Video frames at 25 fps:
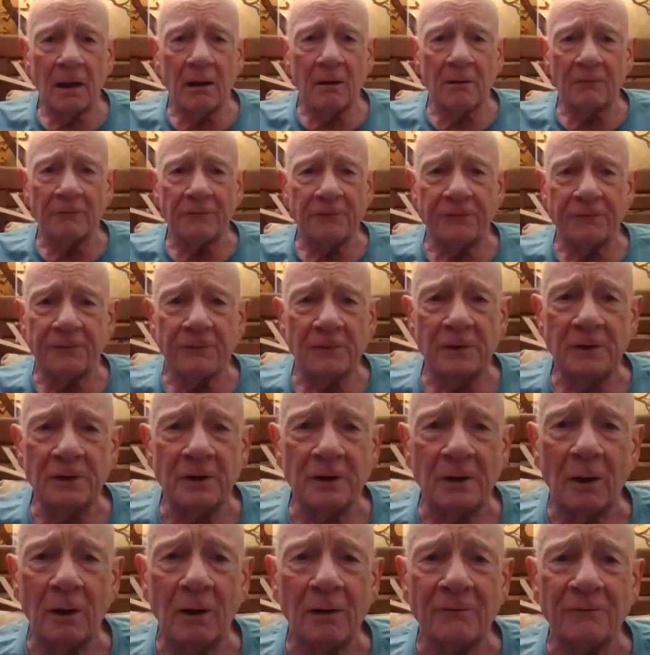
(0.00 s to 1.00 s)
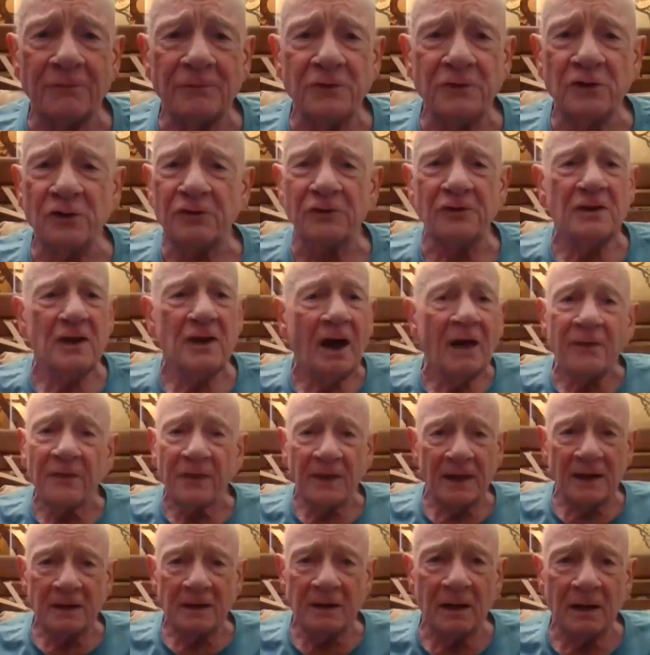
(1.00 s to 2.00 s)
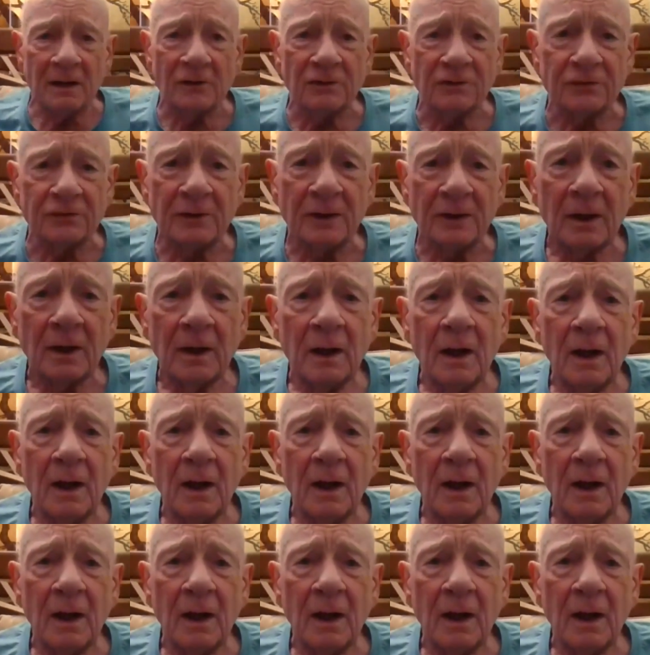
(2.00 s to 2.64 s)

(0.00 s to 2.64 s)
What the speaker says: of just nothingness.